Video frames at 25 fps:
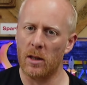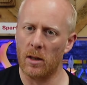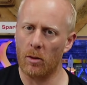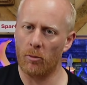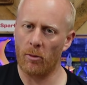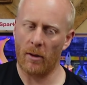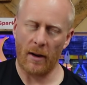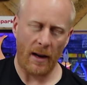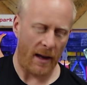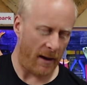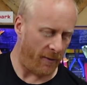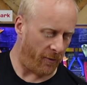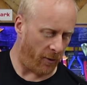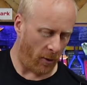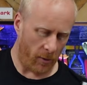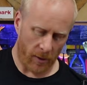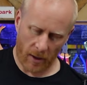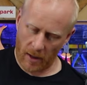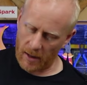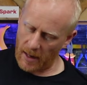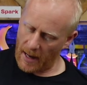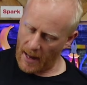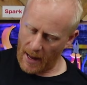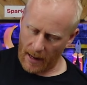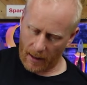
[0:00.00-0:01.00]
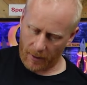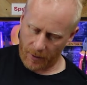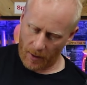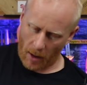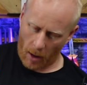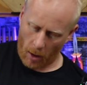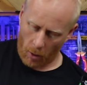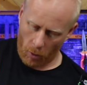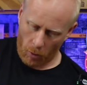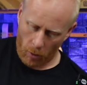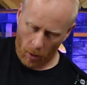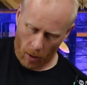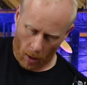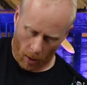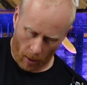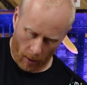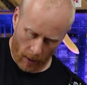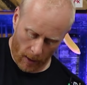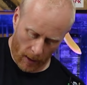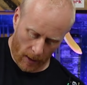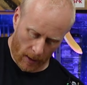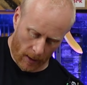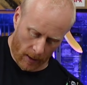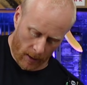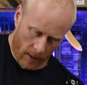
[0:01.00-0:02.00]
the relief on the neck, the whole lot.
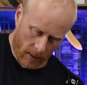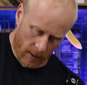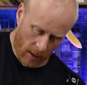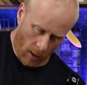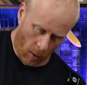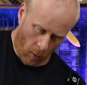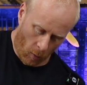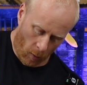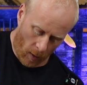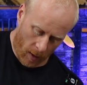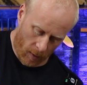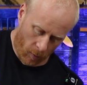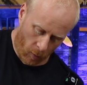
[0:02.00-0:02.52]
So we're